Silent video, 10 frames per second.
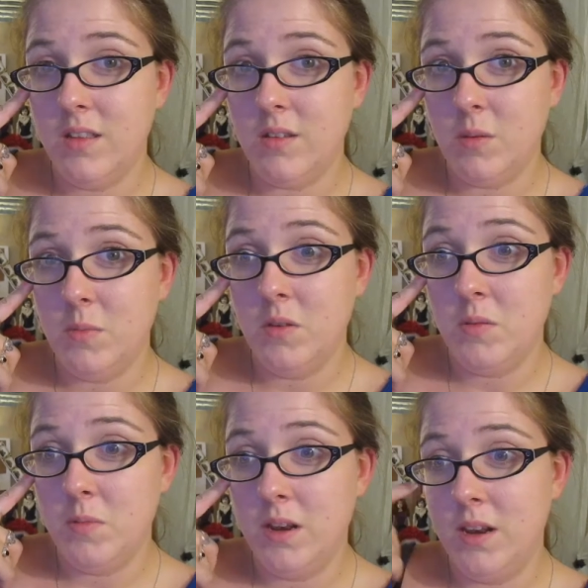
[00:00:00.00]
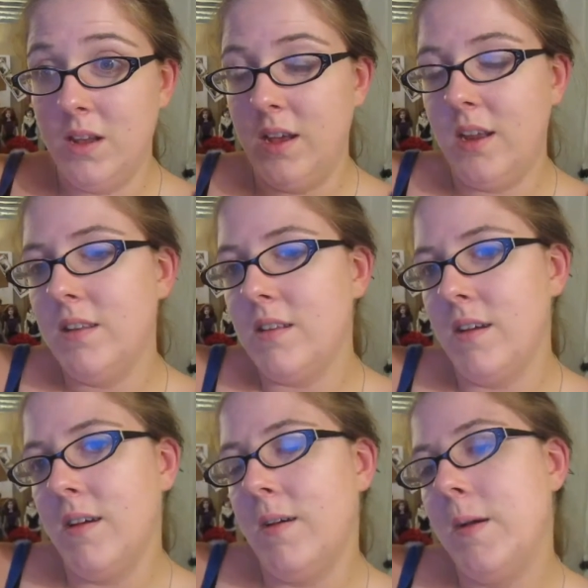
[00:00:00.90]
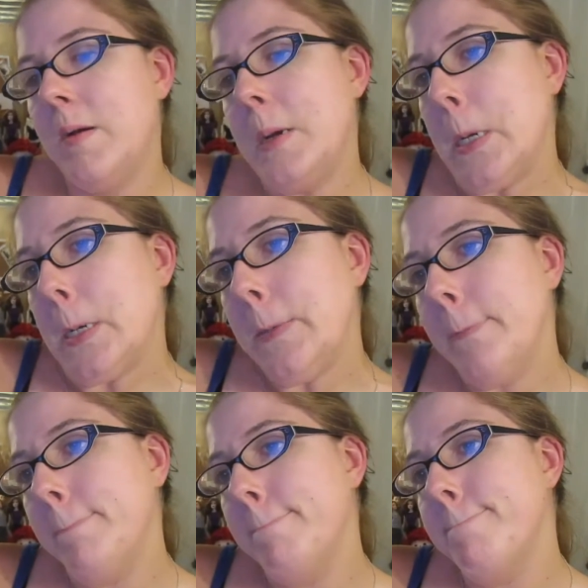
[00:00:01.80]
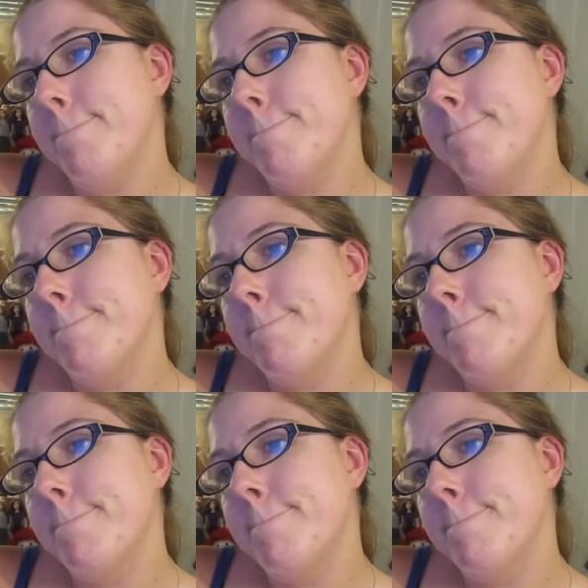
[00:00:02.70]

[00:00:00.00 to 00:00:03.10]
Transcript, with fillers: It's almost midnight. Um,